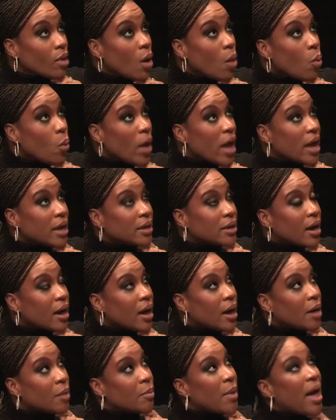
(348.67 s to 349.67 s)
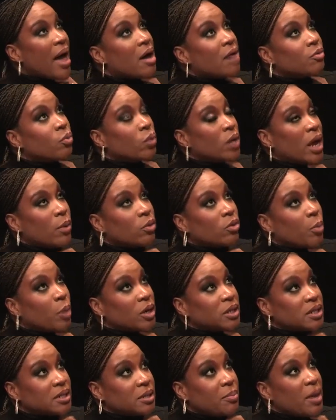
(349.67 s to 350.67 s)
when, um, af- when I was
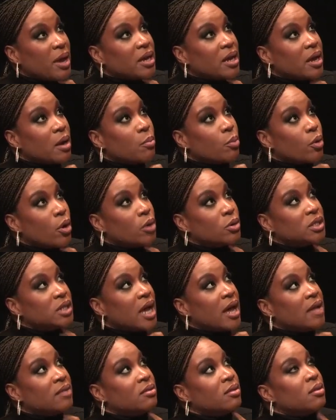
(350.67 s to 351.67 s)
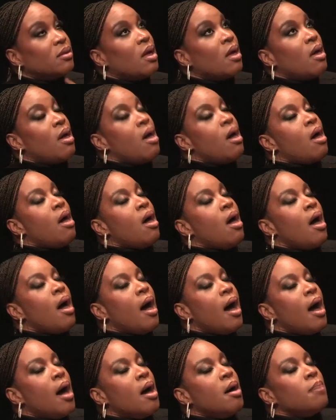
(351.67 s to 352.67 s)
participating in protests,
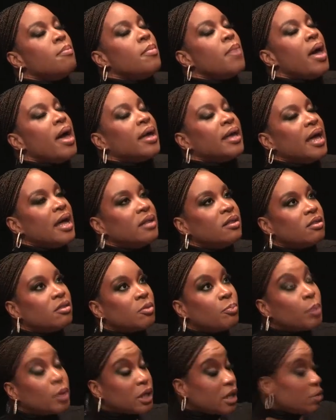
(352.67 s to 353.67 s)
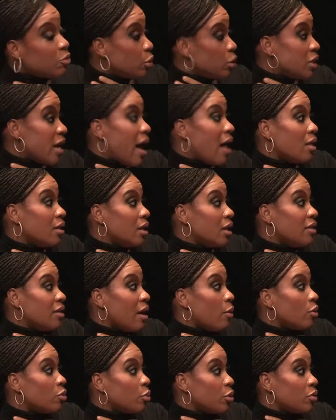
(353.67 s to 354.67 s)
um, against police brutality
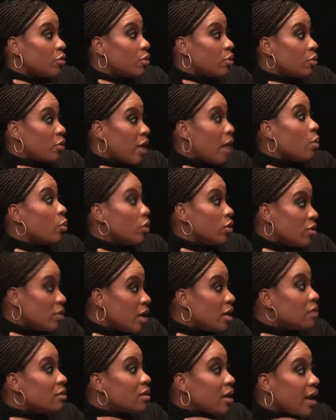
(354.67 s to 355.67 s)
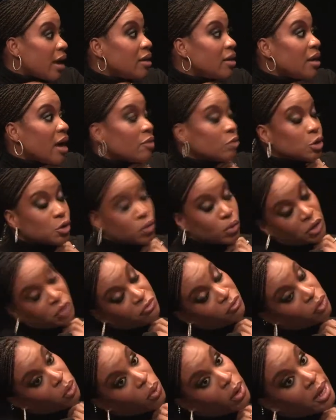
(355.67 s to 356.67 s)
that was pres- that was instigated after George
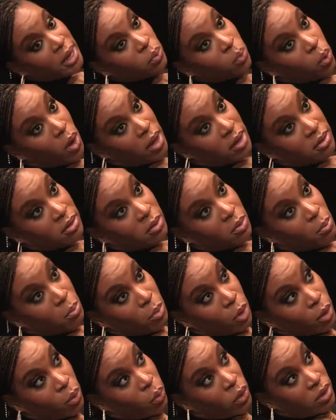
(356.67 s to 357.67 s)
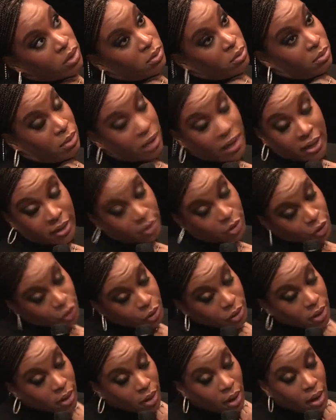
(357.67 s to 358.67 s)
Floyd was mur- was
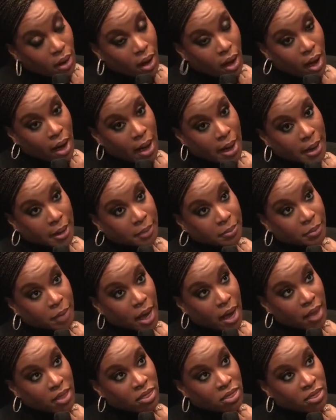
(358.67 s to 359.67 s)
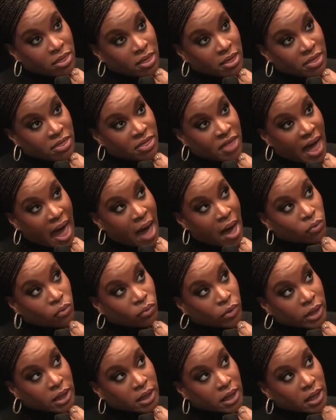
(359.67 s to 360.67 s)
lynched um, th- that
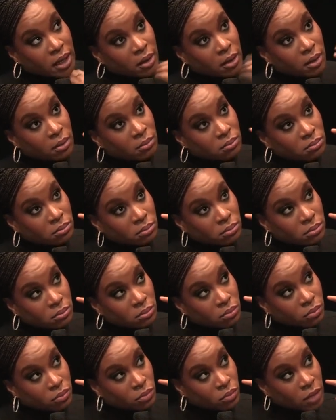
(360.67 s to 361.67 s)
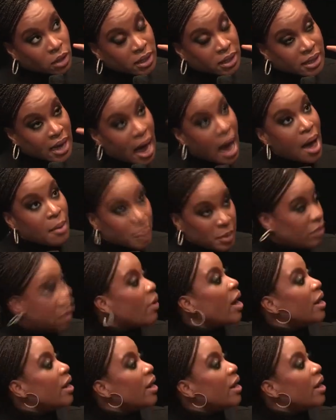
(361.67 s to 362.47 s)
really got me